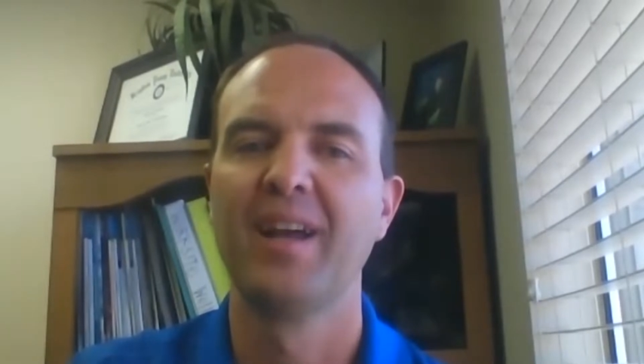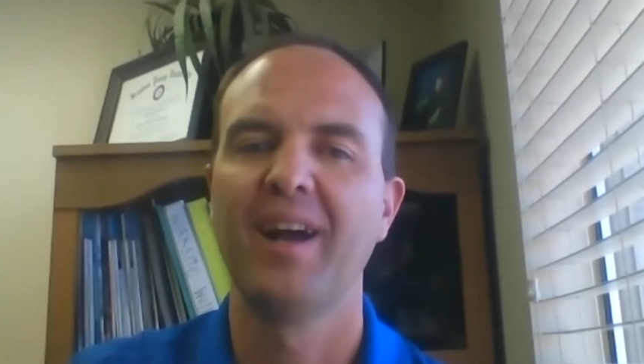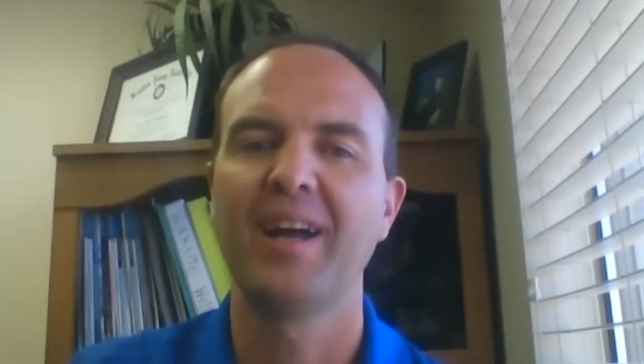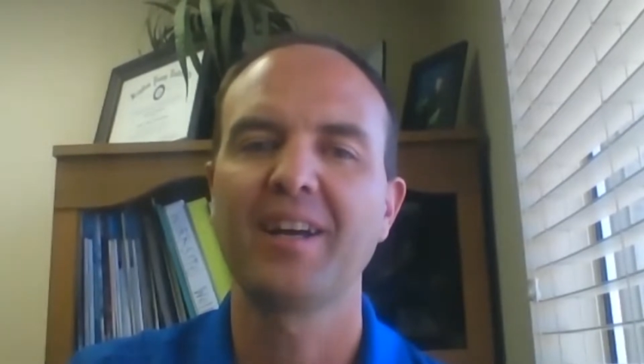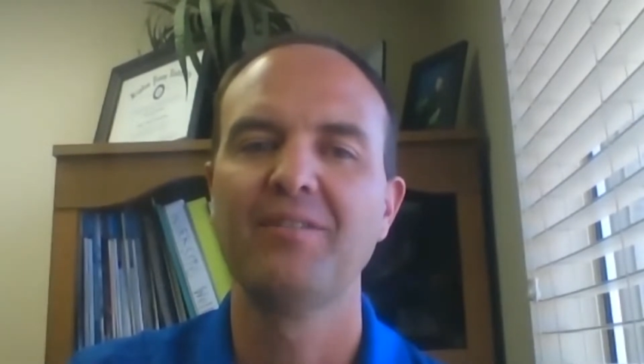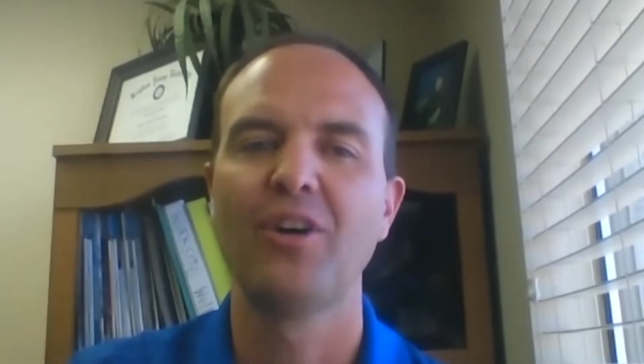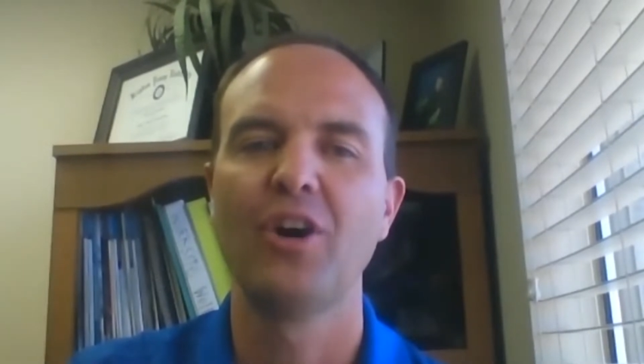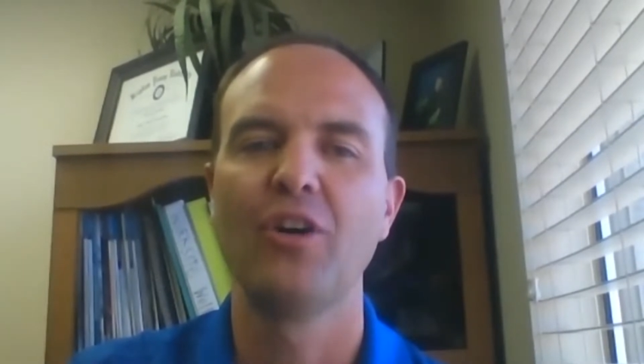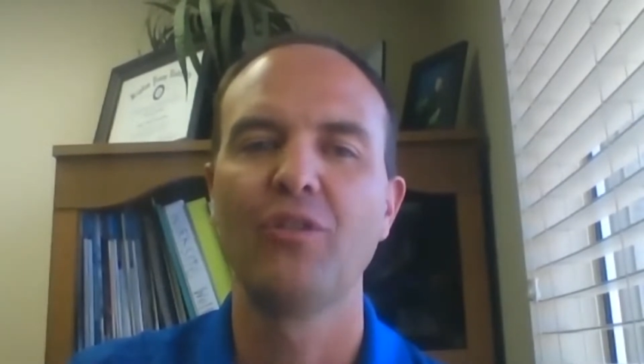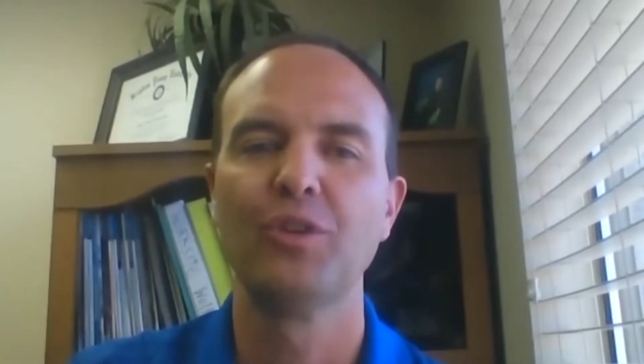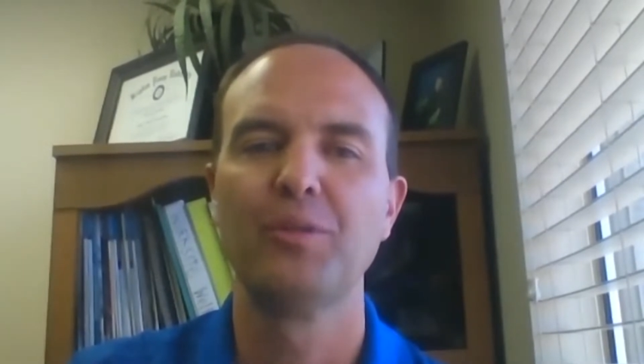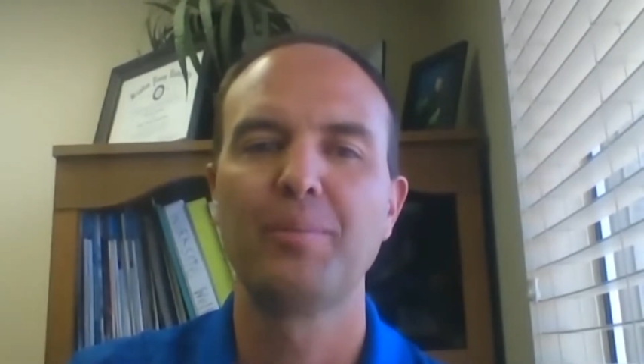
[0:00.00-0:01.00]
I got
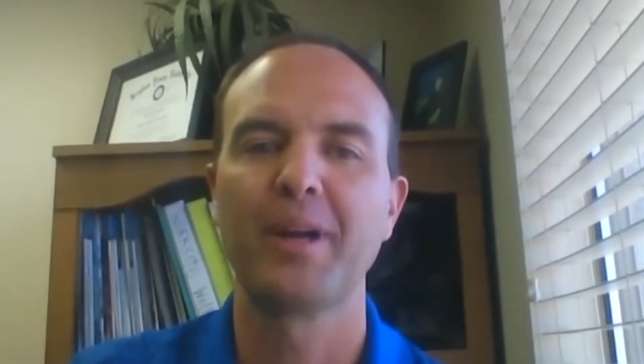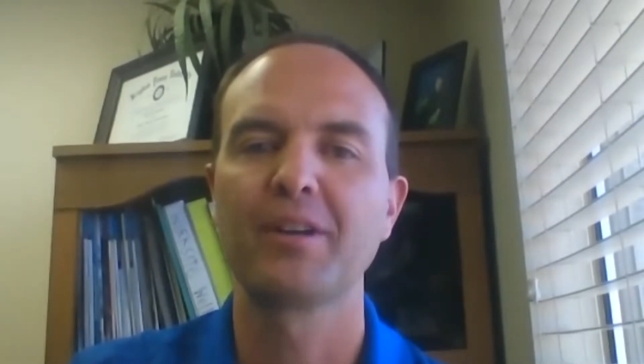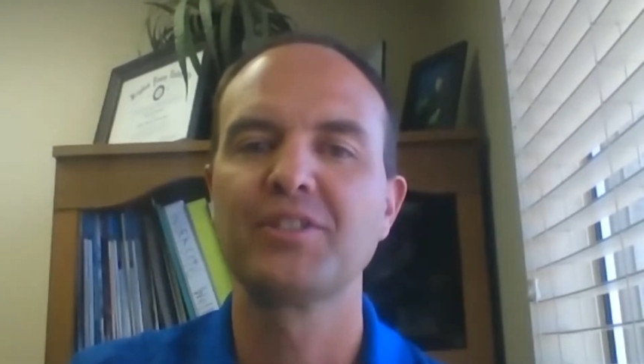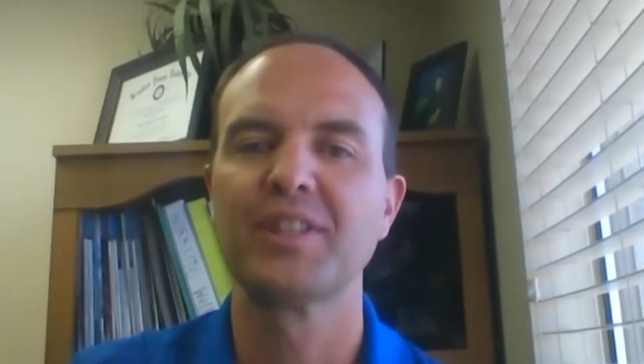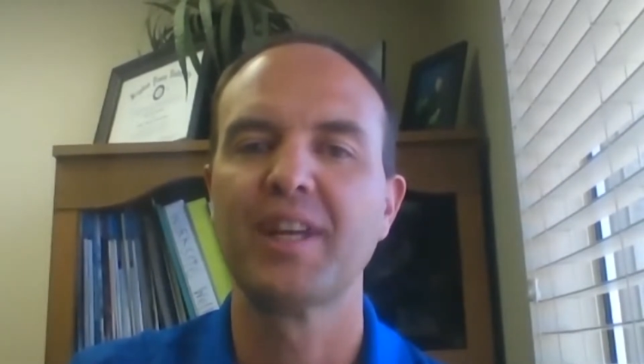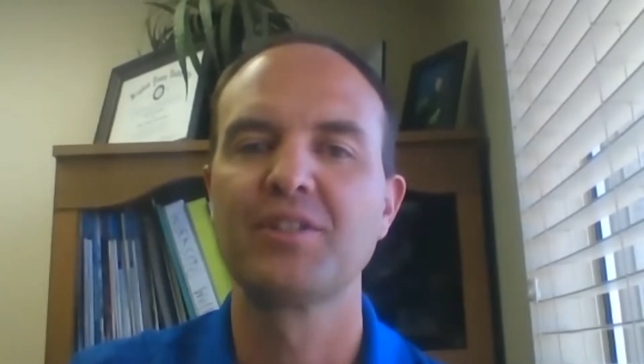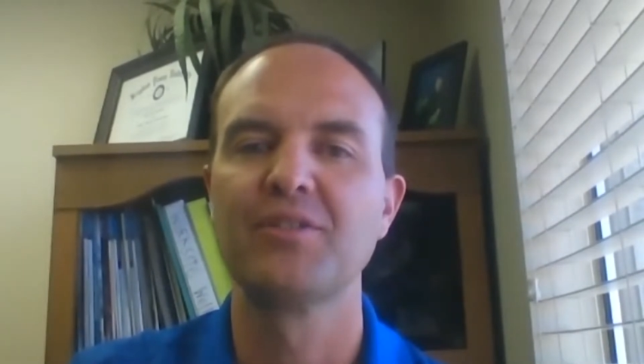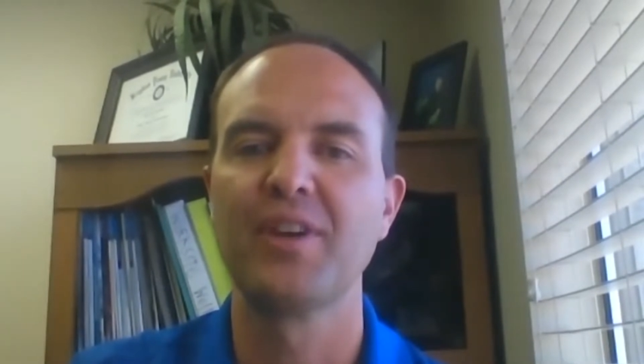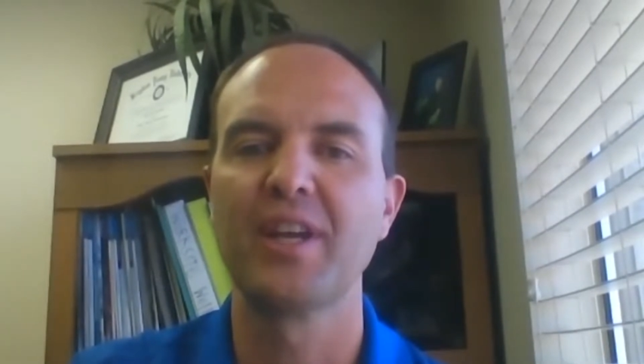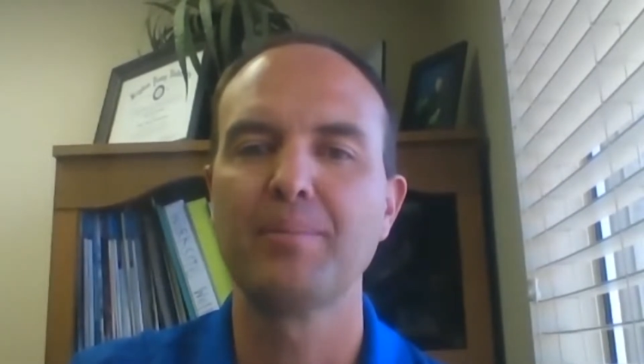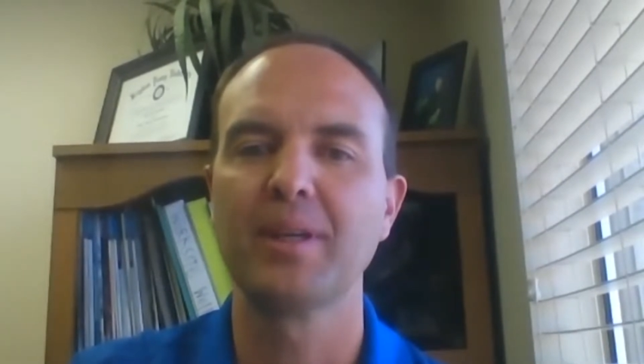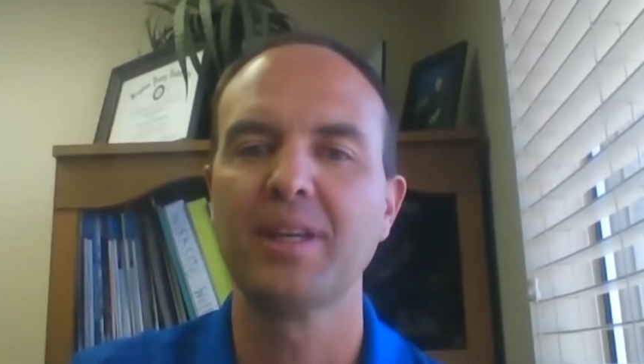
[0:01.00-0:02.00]
involved with Parents Against
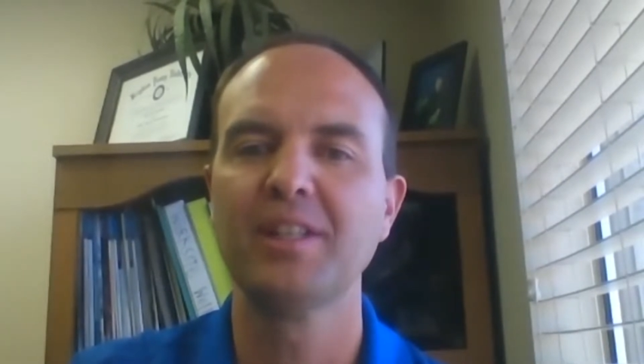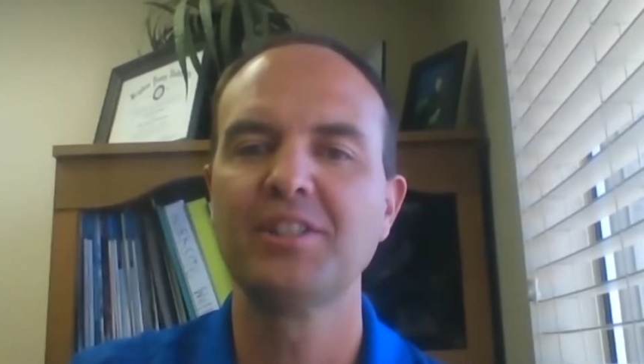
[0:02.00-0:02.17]
Vaping